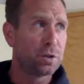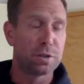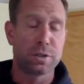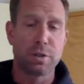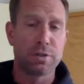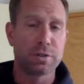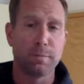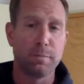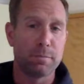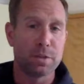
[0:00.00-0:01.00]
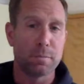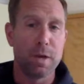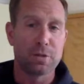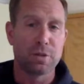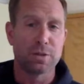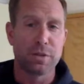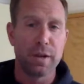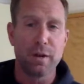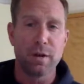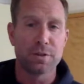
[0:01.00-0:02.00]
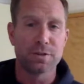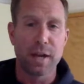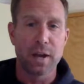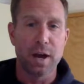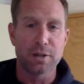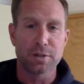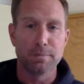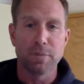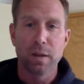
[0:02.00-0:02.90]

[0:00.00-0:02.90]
Just use some measures in there. It'll sound awesome.